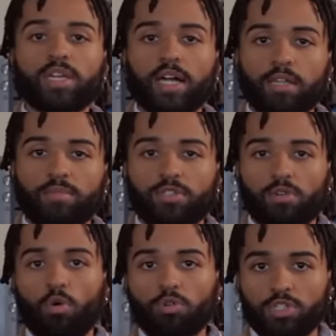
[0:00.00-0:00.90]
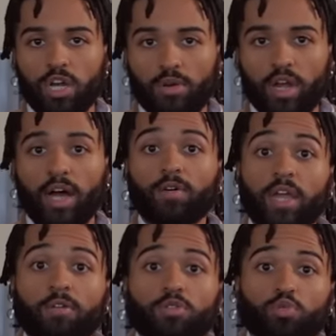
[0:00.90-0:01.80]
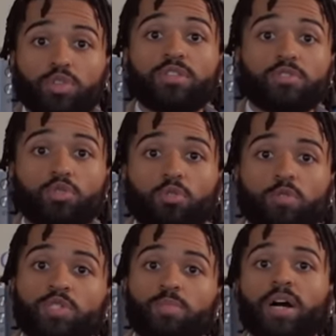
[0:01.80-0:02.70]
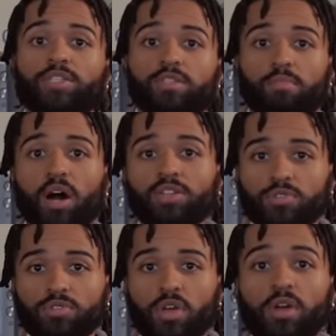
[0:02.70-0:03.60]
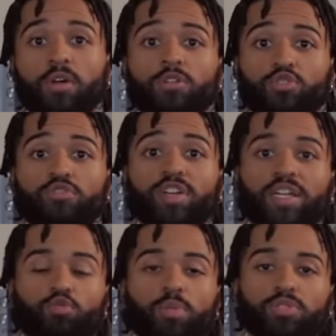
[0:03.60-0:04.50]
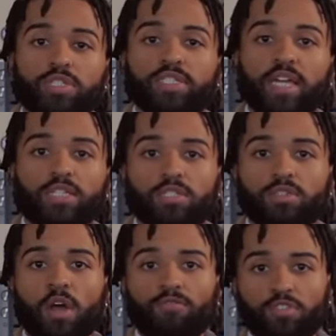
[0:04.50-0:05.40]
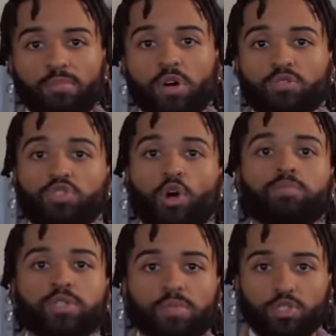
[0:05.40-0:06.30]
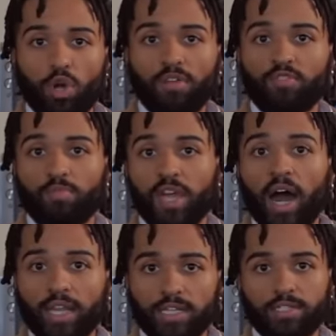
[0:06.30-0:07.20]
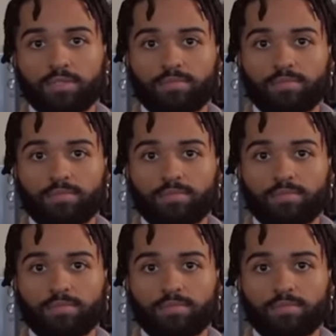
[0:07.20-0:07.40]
key element to the horror genre, how characters within the story respond to the monsters, serving as representations for the emotions hoped to be drawn from the audience.